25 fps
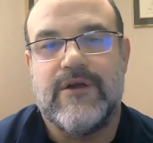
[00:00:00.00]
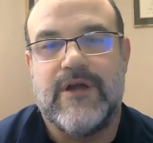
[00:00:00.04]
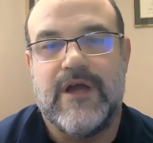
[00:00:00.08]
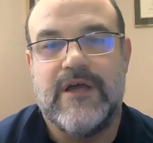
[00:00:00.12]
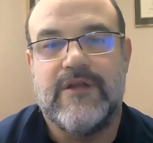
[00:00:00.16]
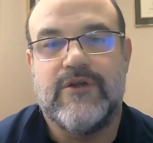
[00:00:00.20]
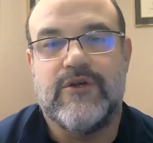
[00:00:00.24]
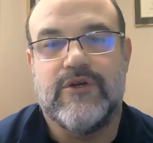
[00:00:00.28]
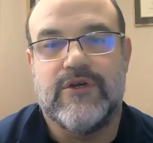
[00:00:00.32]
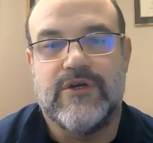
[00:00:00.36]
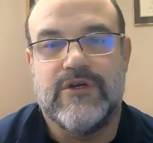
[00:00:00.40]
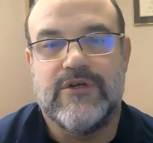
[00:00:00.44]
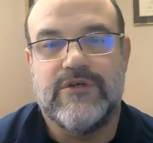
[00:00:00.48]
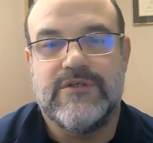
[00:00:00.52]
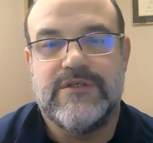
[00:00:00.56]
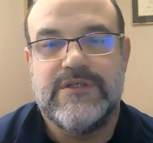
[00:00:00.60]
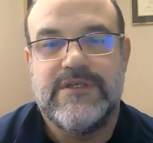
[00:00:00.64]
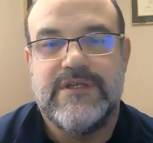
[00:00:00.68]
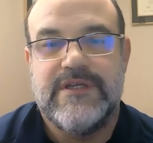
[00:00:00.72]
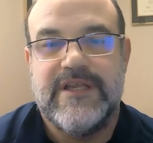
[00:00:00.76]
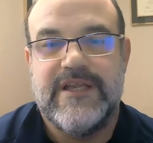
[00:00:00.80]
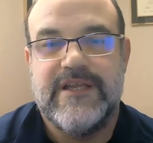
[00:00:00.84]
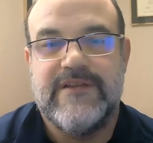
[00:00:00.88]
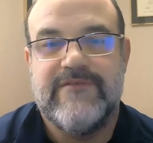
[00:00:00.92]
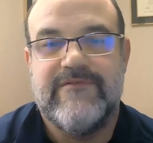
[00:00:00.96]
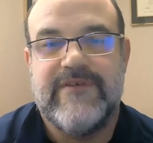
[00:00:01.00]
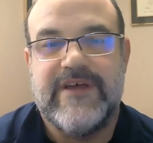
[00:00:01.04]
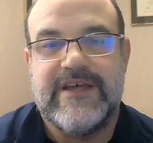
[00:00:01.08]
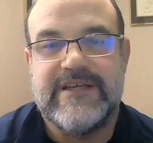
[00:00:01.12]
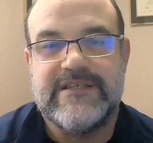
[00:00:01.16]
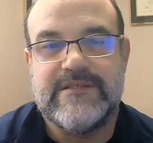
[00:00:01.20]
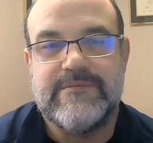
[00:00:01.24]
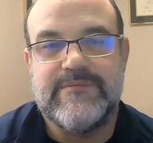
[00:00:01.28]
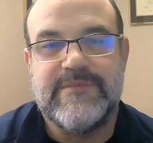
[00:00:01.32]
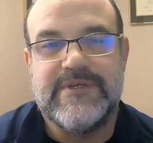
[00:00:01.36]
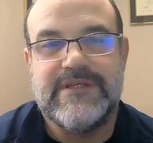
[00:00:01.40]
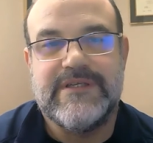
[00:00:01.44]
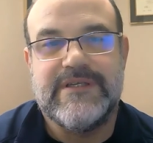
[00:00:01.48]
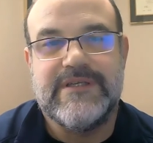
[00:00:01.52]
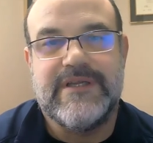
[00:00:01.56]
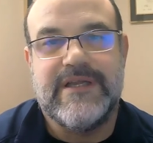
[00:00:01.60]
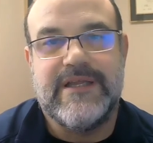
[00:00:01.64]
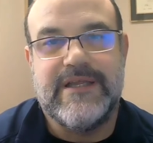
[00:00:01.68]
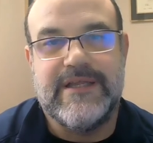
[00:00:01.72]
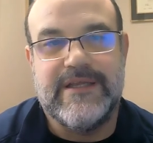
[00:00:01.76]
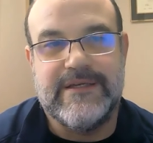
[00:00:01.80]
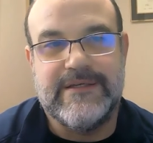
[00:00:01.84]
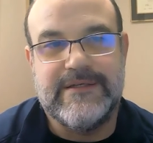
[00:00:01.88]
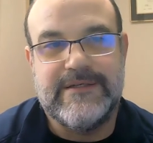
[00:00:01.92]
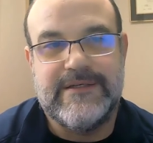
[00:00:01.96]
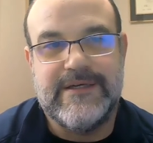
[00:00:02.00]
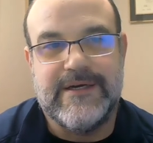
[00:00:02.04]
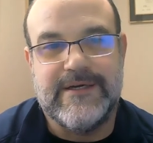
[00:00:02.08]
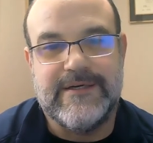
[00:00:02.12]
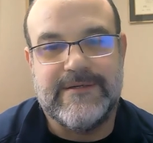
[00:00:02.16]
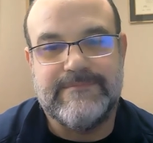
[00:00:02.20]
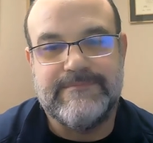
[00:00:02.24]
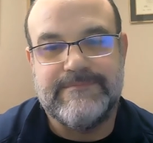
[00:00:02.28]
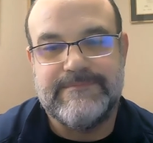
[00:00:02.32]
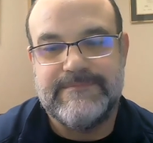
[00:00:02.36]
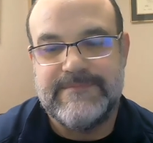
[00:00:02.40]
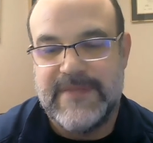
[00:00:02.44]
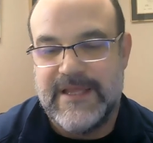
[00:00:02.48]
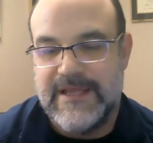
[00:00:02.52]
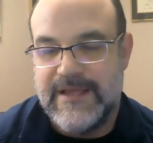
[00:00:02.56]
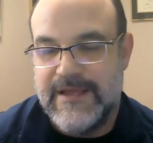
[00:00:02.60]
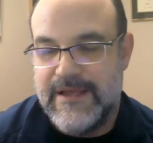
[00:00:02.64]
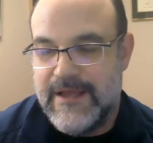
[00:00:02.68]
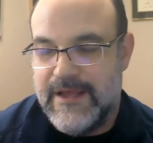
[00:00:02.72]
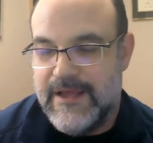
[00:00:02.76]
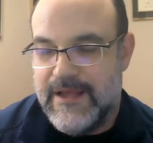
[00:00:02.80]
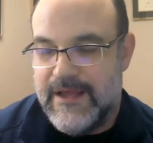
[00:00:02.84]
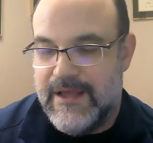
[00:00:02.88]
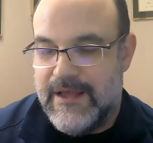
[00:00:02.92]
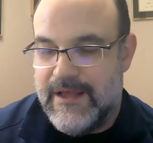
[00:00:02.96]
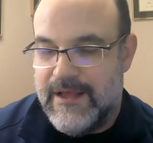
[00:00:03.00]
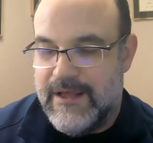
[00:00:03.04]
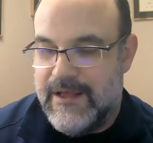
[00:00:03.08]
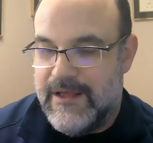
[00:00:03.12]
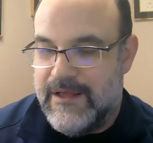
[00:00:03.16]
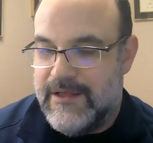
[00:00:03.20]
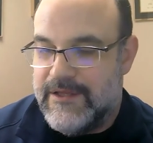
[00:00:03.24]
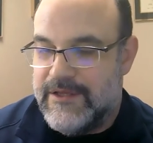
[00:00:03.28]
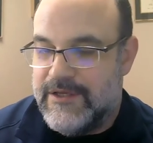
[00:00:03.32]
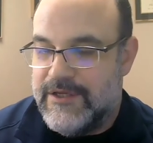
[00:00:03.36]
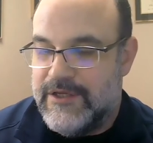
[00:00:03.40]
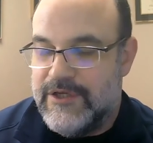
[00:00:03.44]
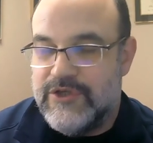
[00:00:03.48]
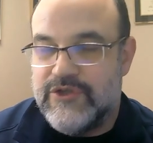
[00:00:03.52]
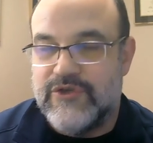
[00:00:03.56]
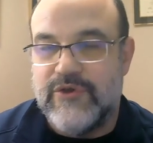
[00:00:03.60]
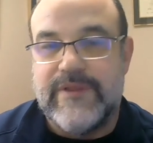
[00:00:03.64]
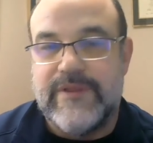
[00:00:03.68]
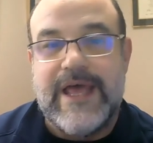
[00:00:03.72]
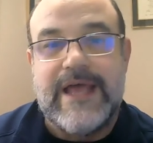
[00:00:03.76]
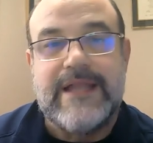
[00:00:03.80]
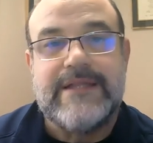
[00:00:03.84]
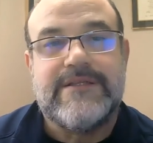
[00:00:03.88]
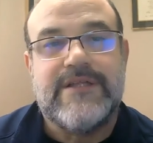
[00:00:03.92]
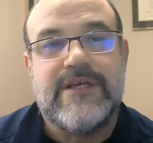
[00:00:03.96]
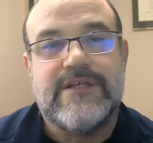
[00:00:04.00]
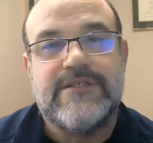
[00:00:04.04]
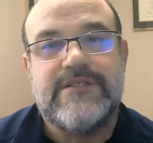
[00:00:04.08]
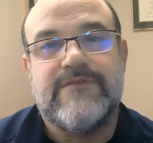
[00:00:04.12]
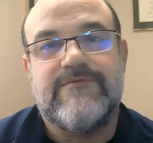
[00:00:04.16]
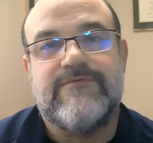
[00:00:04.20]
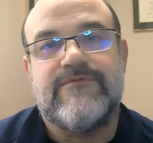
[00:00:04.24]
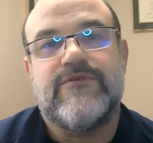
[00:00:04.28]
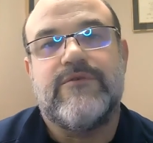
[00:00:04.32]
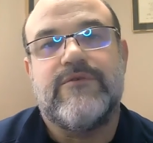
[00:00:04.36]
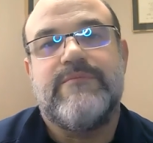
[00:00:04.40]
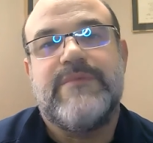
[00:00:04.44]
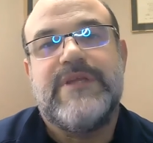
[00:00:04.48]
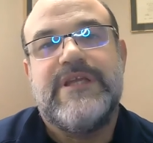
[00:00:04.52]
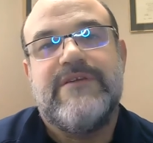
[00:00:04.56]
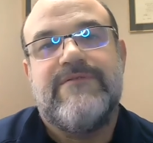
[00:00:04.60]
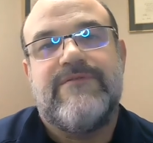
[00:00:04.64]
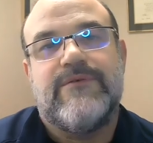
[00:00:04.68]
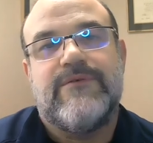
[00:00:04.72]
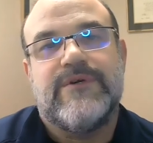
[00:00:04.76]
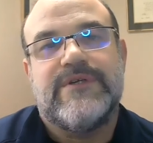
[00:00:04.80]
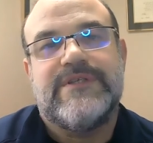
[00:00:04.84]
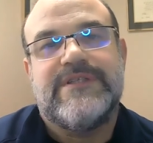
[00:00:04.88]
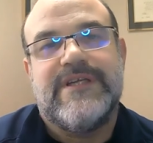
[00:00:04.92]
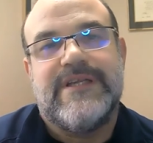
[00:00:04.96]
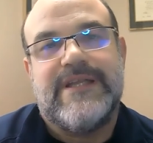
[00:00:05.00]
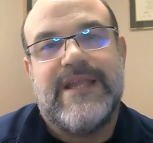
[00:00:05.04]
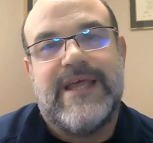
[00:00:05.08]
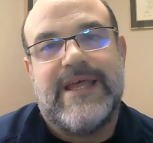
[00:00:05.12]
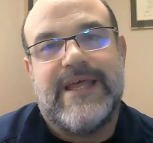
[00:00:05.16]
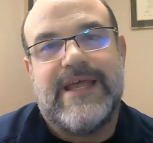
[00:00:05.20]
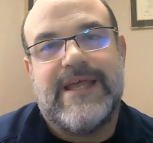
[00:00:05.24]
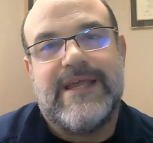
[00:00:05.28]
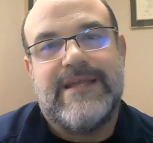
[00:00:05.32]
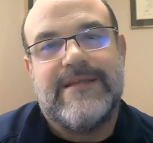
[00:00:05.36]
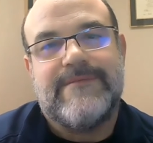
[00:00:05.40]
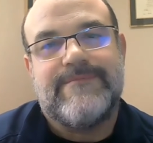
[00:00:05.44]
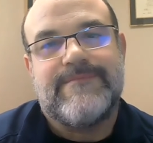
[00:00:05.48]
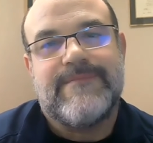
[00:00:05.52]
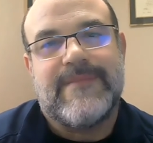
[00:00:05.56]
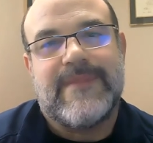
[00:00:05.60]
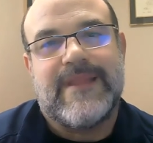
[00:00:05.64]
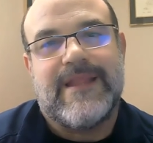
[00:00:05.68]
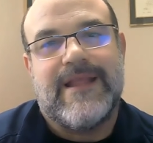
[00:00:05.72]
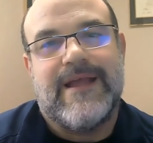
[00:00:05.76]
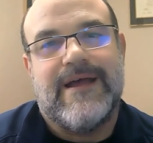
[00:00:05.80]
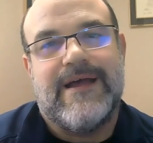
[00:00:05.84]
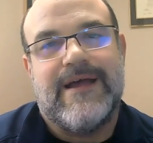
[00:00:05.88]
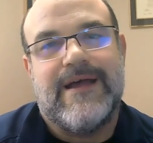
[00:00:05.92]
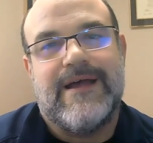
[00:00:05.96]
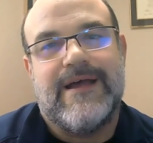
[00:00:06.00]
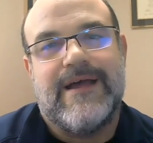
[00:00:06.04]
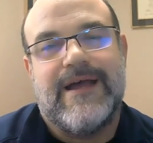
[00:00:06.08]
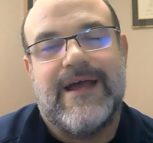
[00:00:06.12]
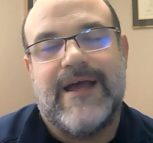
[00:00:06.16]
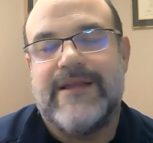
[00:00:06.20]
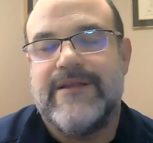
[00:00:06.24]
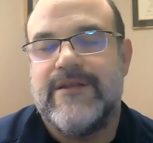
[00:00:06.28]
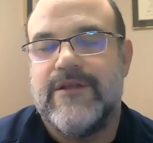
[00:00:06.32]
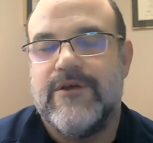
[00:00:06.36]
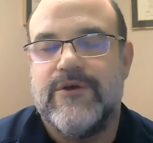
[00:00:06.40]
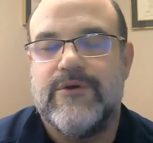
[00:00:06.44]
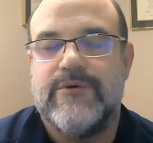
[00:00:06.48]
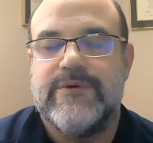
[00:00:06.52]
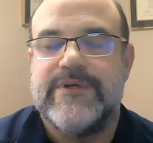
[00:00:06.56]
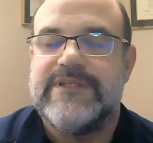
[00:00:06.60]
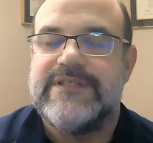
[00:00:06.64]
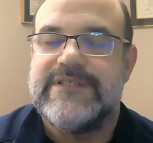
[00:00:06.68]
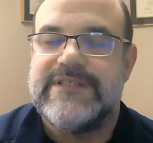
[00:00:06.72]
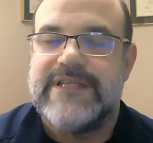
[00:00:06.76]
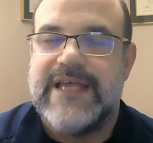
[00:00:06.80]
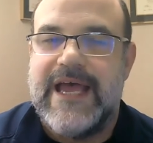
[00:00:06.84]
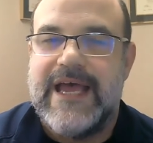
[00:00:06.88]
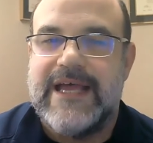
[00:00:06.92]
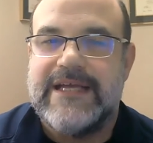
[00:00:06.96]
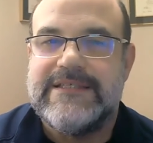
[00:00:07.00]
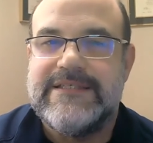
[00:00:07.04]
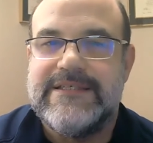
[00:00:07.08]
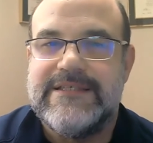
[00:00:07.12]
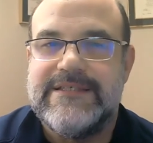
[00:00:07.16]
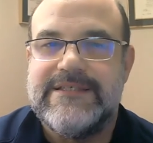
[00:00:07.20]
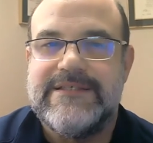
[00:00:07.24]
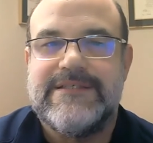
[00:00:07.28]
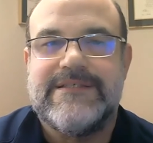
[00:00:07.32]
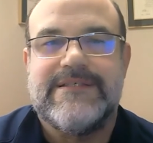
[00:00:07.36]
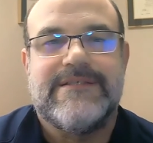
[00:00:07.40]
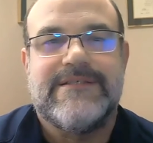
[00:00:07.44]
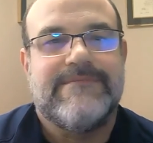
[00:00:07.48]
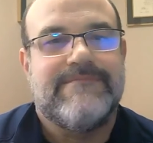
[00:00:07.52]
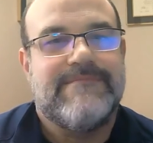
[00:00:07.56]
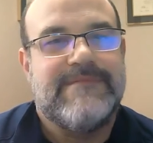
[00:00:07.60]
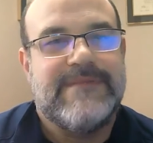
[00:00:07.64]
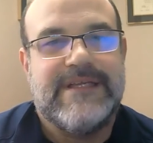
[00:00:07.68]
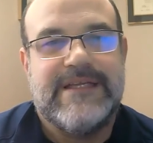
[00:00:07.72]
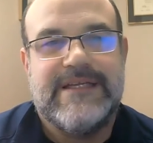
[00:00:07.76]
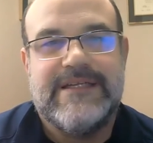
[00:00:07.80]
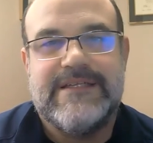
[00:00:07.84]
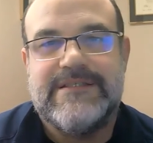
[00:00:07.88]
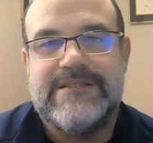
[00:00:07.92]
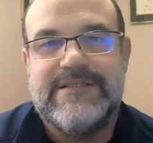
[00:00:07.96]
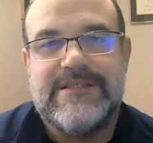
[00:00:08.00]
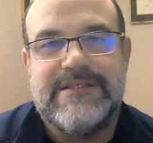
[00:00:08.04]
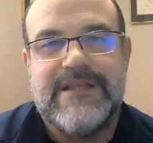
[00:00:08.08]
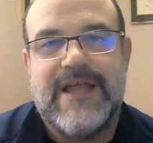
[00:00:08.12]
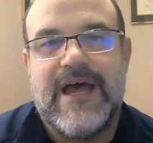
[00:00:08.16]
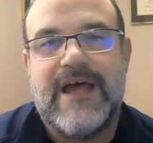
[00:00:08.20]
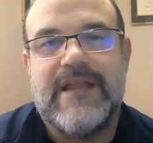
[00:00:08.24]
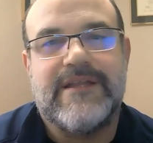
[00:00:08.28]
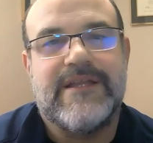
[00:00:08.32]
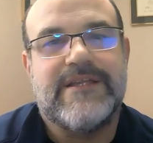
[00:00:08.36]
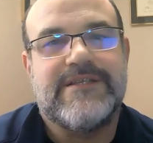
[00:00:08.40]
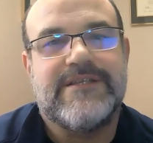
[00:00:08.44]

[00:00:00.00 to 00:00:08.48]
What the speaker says: unearned investment income. So that does it for me for today. I know it's taxes, it's not